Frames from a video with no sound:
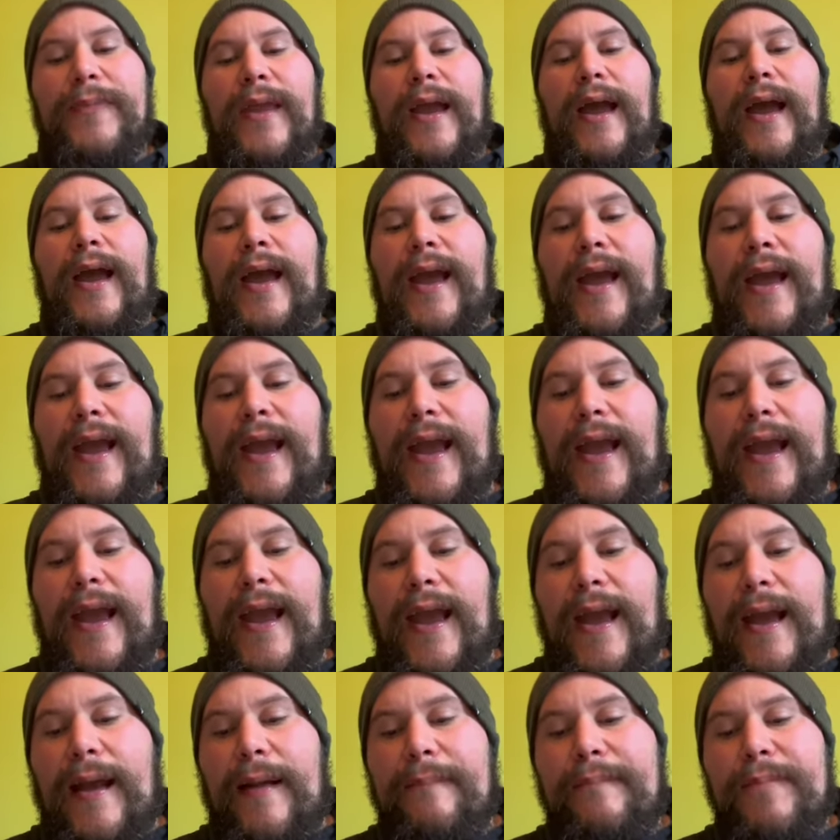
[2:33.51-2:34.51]

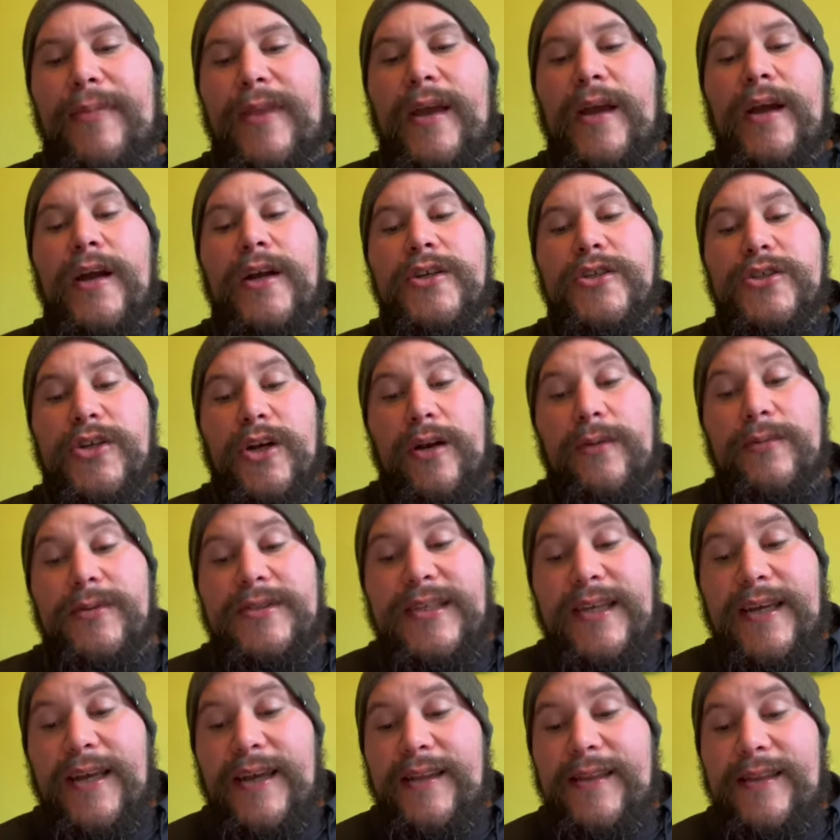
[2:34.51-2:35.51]
Shirley was
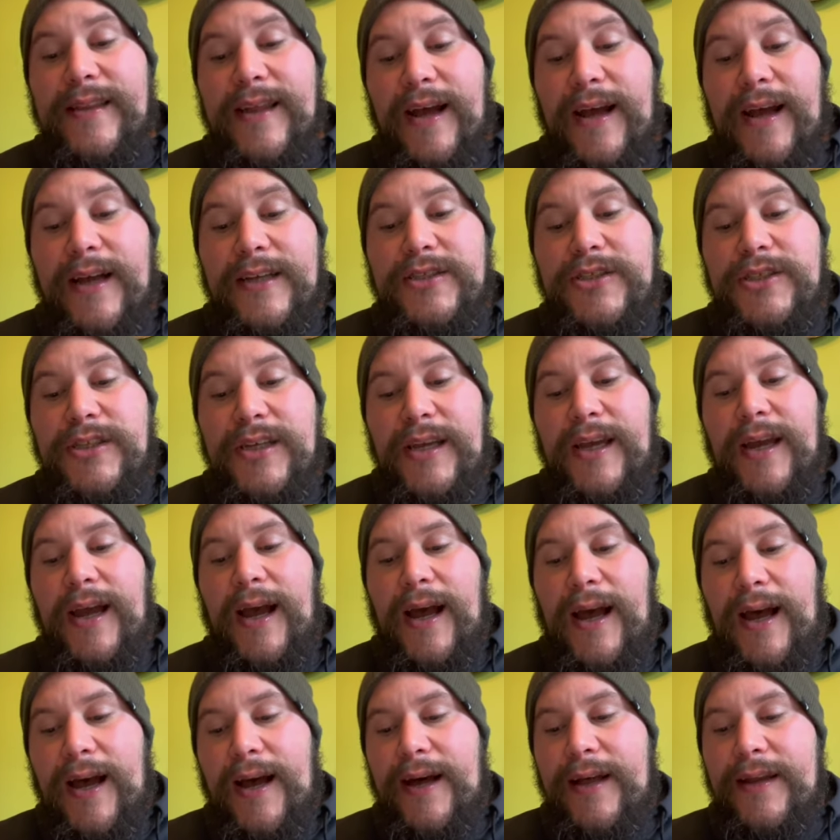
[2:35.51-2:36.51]
saying that she
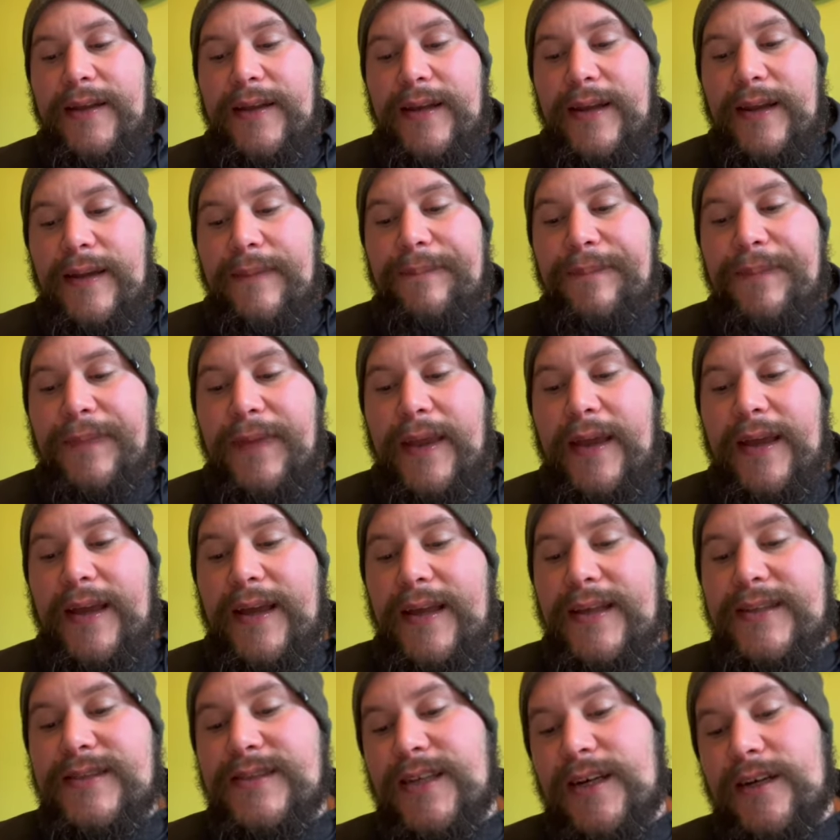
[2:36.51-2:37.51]
had
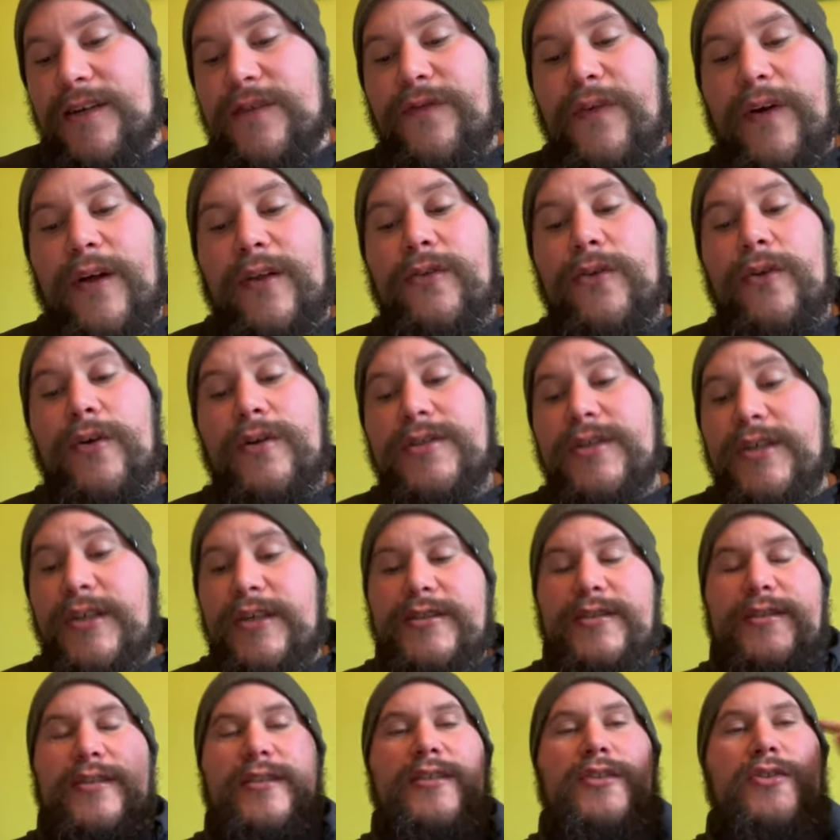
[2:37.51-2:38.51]
it sucked, felt
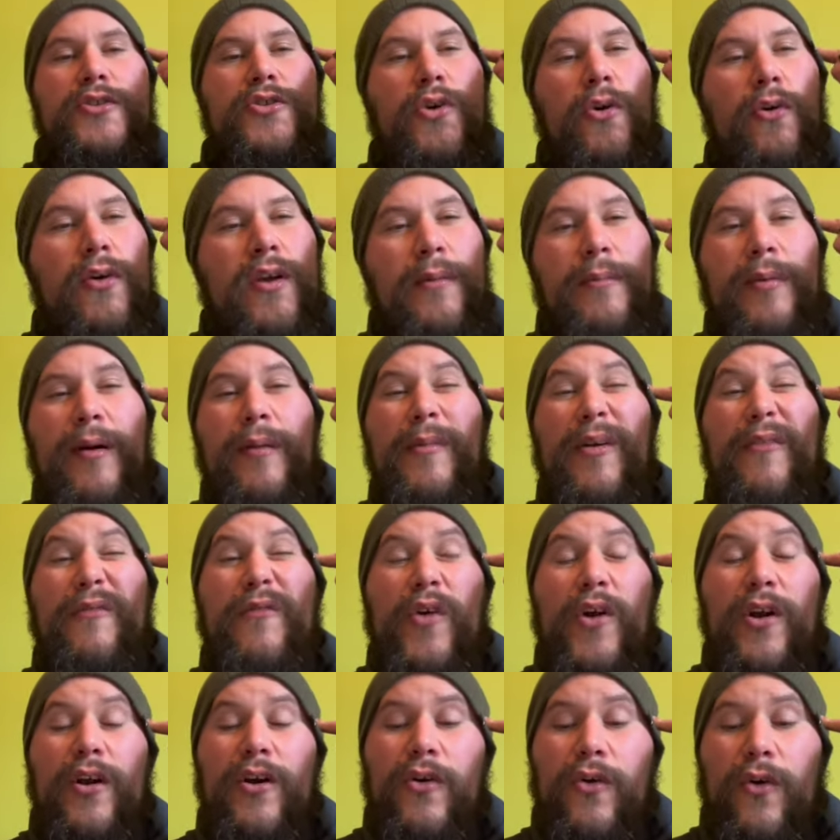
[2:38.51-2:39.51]
nauseous. This is talking about my
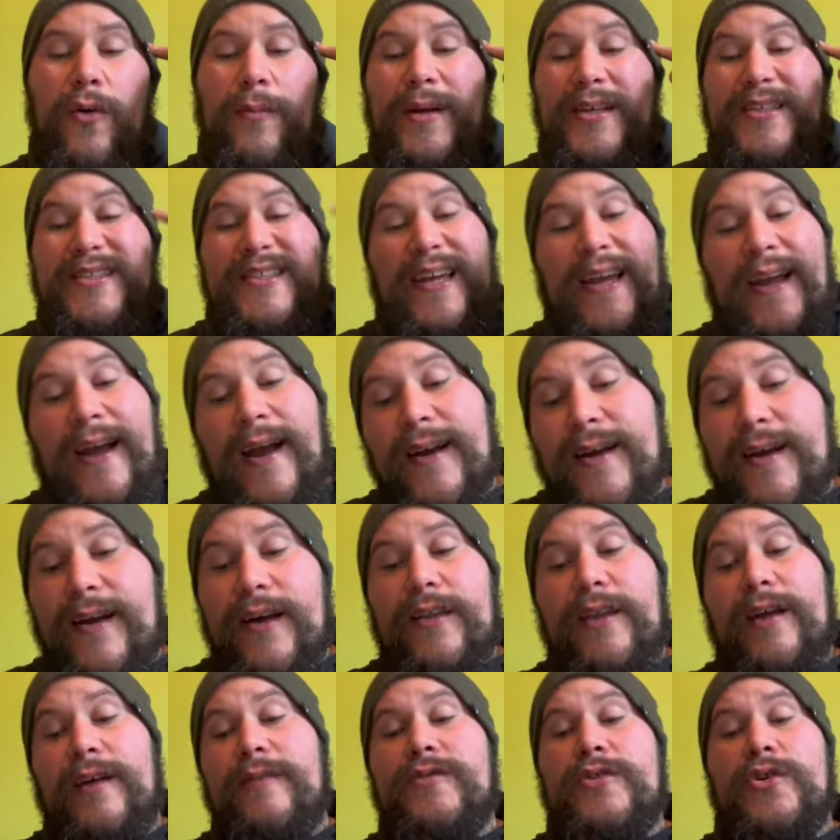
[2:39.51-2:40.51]
vertigo and my sciatica
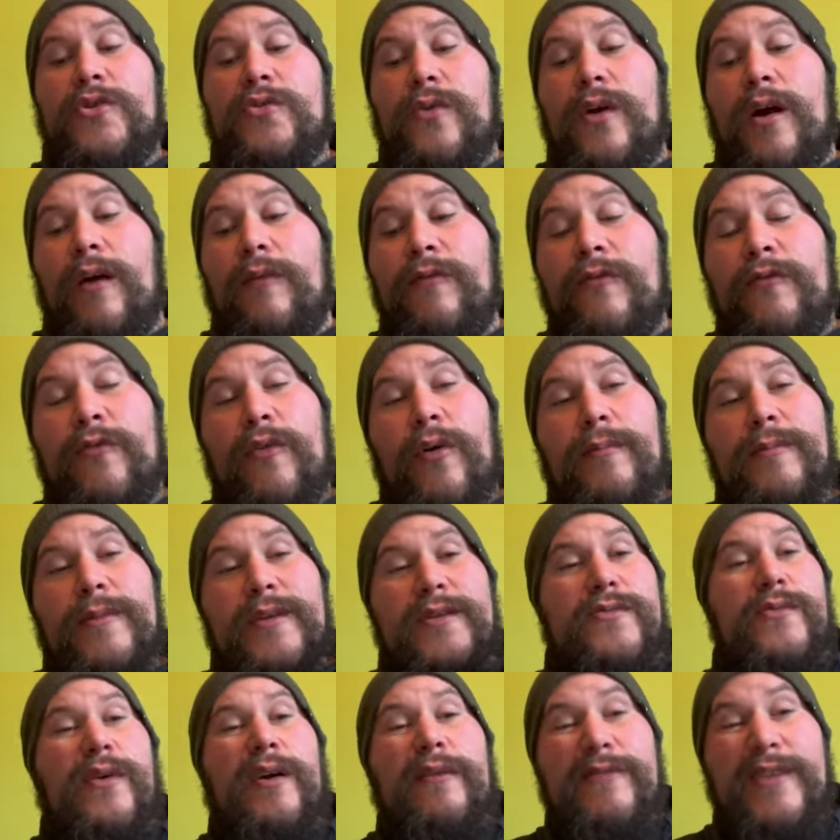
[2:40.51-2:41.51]
that I've just recovered from.
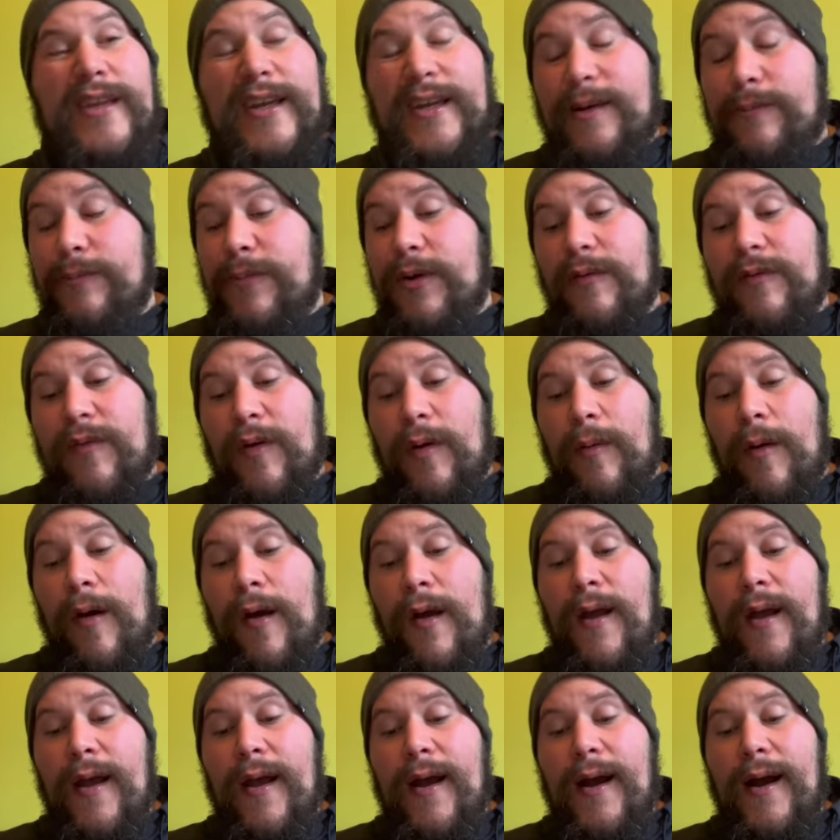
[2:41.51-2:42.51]
That's why I've taken a bit of
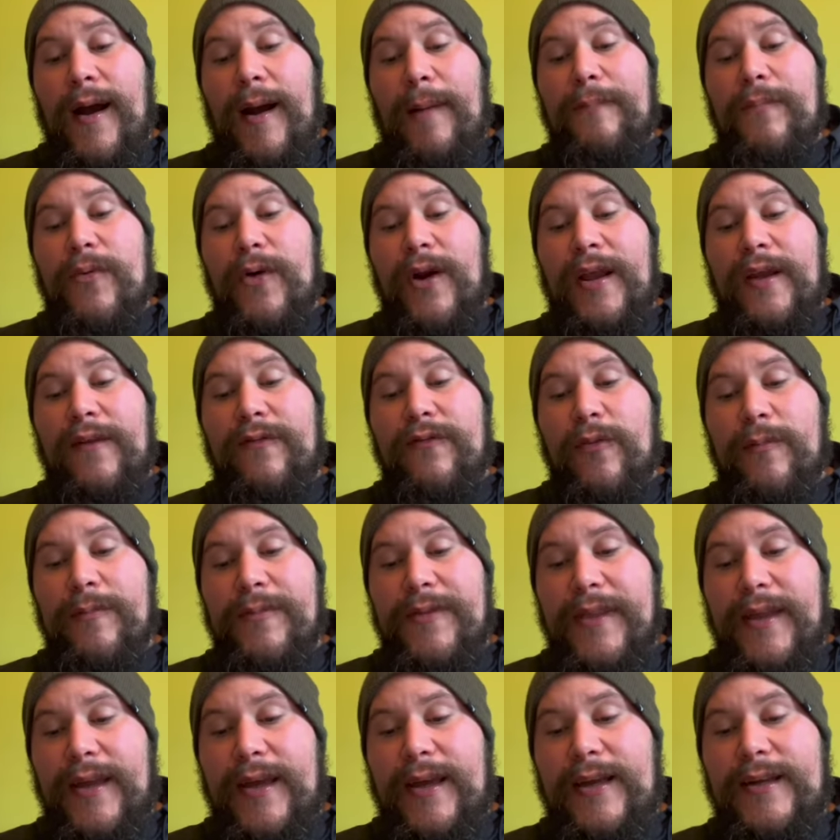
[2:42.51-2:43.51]
a break from
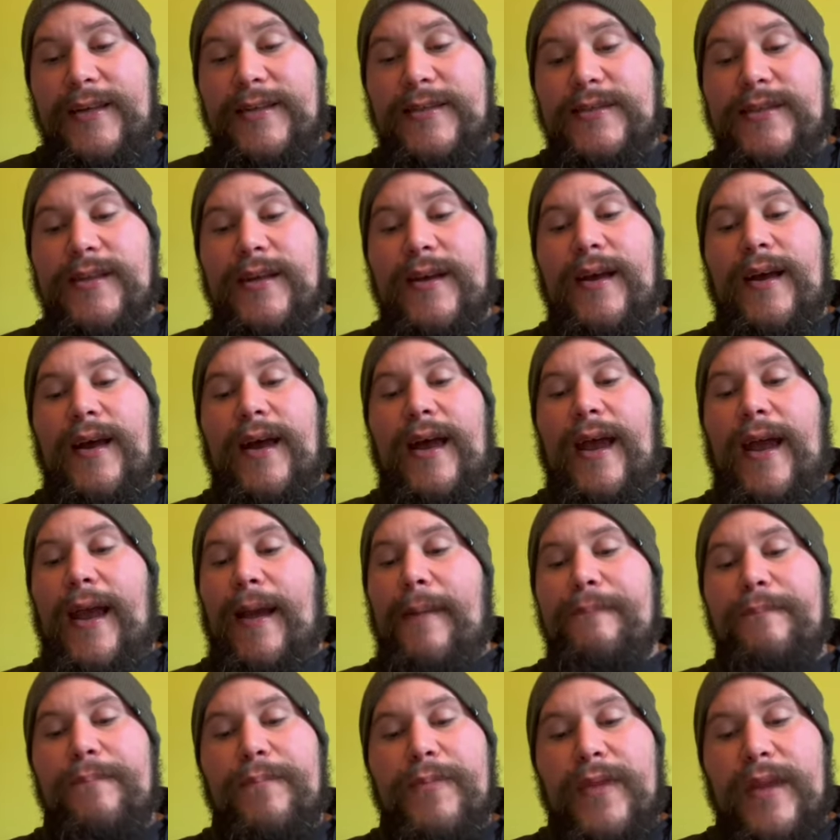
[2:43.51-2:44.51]
things.
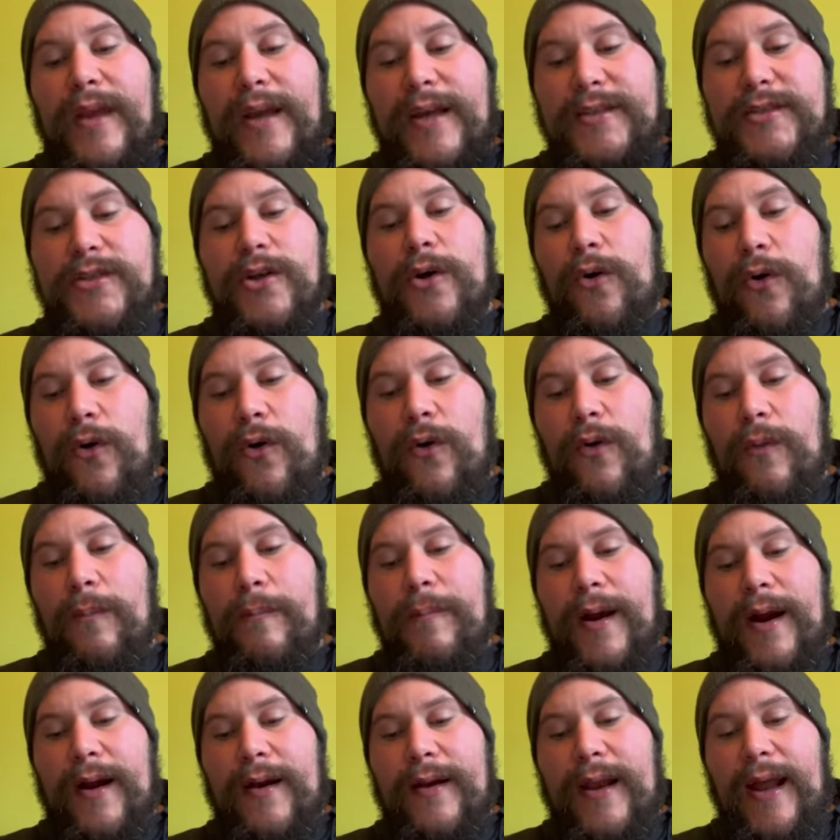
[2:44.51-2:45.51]
It's all
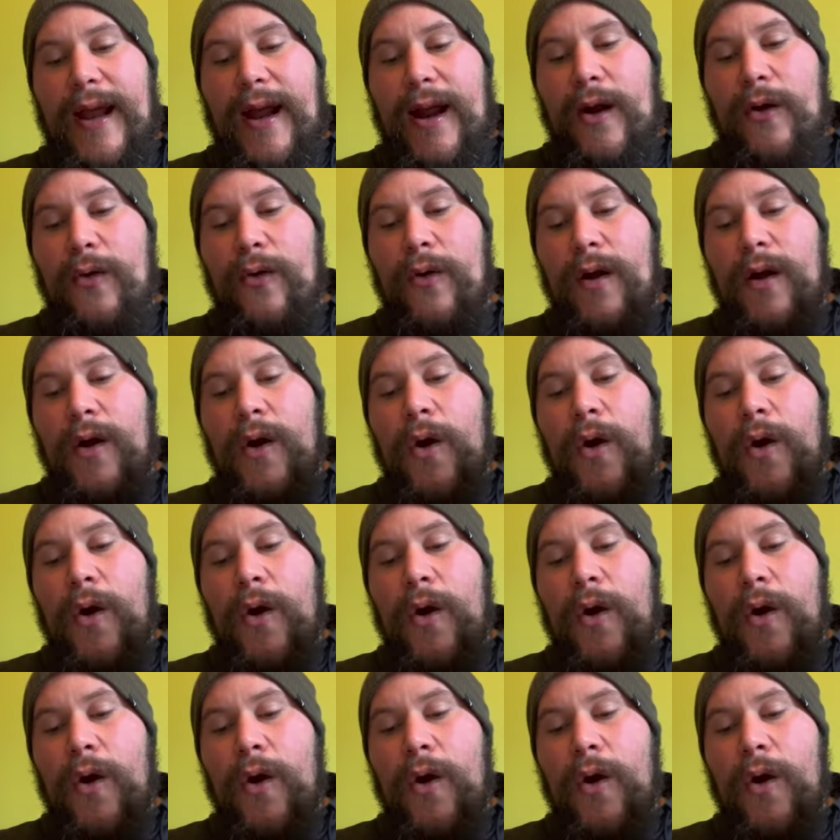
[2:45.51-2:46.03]
better now.